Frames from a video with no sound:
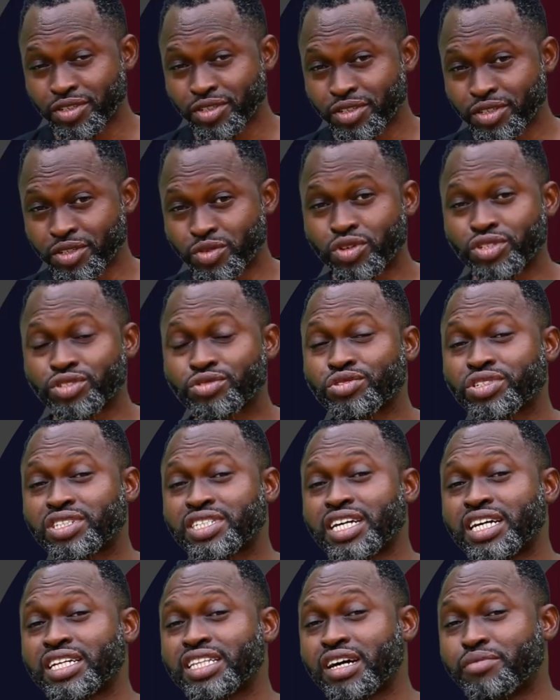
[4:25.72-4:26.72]
you want to
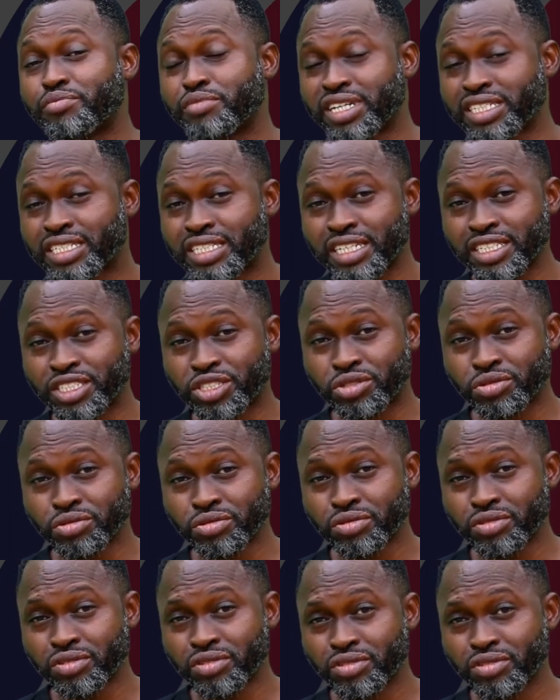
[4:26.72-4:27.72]
send a message to?